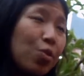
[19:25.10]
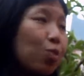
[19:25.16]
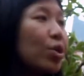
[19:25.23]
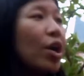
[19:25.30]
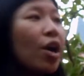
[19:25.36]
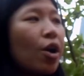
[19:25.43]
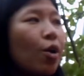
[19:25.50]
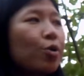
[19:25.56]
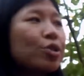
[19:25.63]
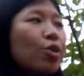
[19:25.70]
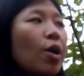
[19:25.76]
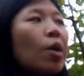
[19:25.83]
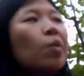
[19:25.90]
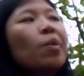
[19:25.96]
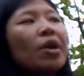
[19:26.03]
we are also
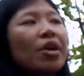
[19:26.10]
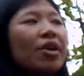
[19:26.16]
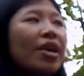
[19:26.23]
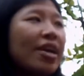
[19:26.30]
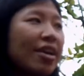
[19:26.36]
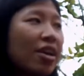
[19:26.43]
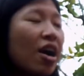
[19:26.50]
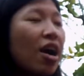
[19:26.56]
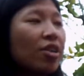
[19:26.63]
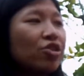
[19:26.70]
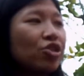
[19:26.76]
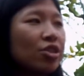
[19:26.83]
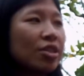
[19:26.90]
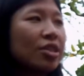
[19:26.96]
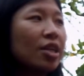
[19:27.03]
aware and
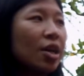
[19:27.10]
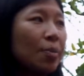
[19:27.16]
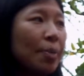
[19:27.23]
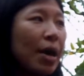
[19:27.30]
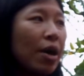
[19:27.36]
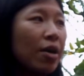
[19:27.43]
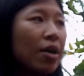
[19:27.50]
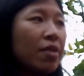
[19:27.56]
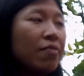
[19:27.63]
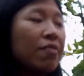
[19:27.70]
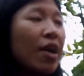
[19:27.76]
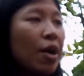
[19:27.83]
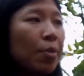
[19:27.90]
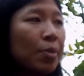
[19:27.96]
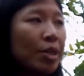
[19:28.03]
conscious about
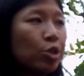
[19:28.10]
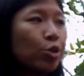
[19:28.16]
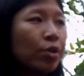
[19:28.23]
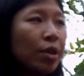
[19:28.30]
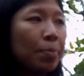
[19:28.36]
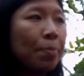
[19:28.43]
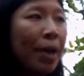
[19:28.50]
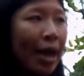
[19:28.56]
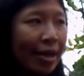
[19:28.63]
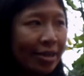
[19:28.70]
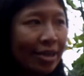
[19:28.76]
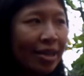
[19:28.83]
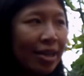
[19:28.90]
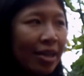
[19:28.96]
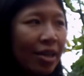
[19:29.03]
environmental impact.
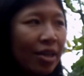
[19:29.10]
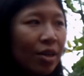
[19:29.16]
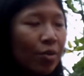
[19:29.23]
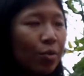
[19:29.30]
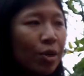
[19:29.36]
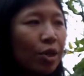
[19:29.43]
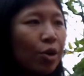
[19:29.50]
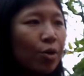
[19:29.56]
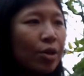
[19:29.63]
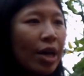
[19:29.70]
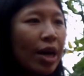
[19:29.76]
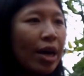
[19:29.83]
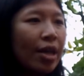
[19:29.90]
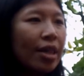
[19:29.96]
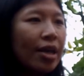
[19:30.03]
We know
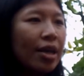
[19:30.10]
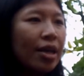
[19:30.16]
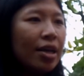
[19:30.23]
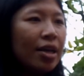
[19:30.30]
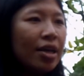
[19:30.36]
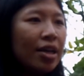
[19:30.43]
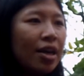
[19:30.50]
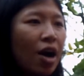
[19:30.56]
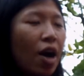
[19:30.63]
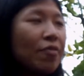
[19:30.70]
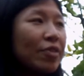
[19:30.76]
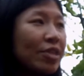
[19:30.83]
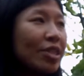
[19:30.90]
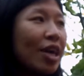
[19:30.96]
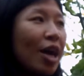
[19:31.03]
that
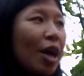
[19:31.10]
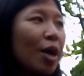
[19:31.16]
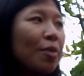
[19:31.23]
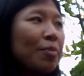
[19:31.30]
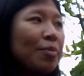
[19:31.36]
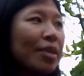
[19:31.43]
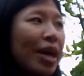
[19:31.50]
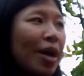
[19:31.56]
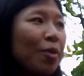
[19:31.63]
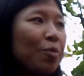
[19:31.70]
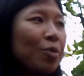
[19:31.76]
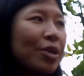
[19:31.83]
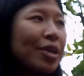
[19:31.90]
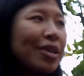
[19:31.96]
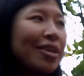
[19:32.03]
oftentimes that
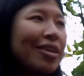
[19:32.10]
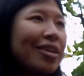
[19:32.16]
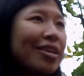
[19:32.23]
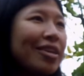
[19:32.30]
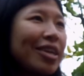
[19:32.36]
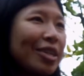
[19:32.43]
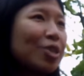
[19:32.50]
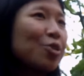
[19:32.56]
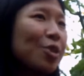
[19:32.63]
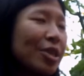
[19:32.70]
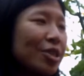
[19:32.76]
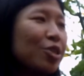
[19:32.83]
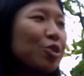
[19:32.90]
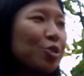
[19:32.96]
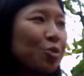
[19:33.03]
we get to
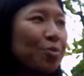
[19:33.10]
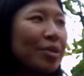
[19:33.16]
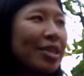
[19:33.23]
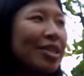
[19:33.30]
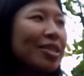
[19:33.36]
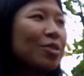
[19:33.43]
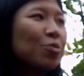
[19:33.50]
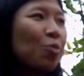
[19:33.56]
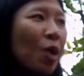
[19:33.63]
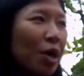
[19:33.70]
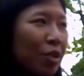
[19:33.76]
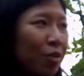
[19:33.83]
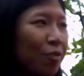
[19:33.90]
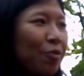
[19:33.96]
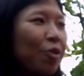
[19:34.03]
consume these
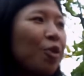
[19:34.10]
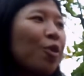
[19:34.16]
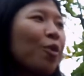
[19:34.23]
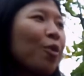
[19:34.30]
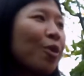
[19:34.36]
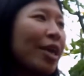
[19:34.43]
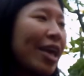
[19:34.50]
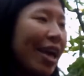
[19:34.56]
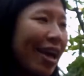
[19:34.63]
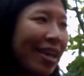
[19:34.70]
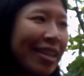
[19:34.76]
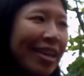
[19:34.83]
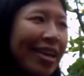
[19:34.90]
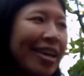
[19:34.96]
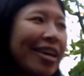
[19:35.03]
wonderful
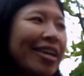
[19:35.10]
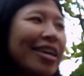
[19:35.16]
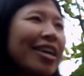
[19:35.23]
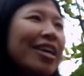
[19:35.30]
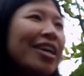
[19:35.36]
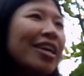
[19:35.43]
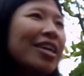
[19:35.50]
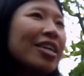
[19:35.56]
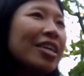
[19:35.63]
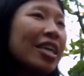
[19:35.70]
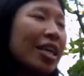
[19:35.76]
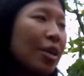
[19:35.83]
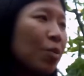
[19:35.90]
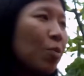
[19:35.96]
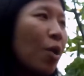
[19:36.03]
organic
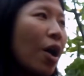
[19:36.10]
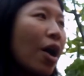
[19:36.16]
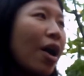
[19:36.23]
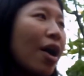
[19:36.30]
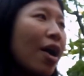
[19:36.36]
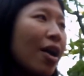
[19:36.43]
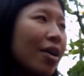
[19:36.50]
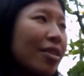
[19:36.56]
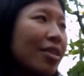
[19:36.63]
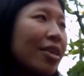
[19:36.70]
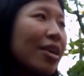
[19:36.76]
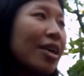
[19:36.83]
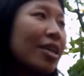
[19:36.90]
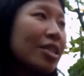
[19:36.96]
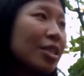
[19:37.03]
quinoa on
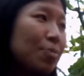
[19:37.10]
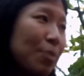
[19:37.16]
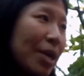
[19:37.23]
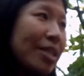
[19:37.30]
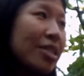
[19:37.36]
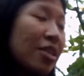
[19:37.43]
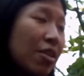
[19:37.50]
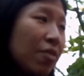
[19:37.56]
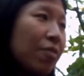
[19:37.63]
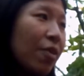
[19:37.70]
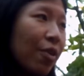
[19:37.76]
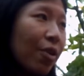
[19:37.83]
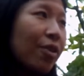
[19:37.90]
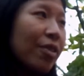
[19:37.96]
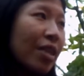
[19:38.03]
the expense of
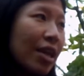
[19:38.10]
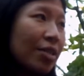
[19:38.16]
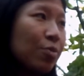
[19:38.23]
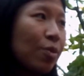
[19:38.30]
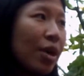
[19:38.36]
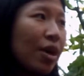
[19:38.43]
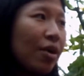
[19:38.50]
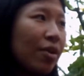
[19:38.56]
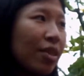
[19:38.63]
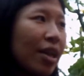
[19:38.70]
earth as well.